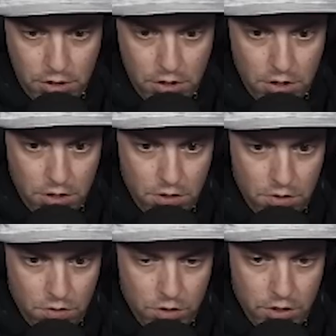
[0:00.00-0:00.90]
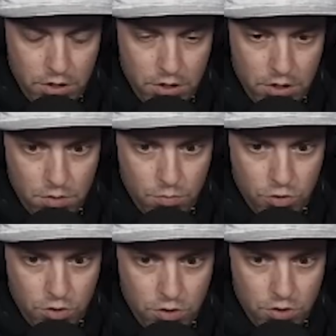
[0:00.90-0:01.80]
it with
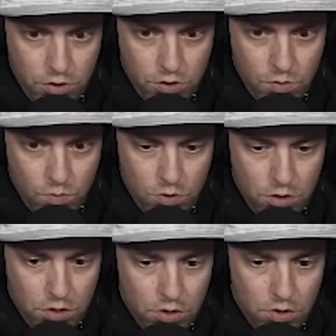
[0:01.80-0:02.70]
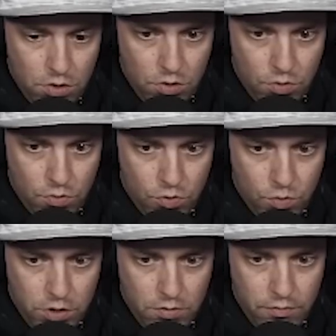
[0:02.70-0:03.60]
numbers 1 through
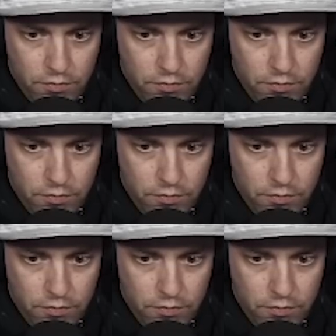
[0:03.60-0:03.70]
12.